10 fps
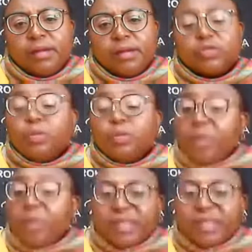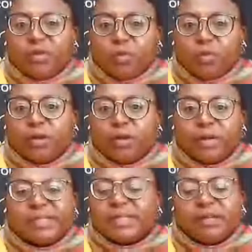So maybe it's time you went to God
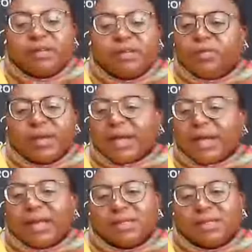and say, you know what, I cannot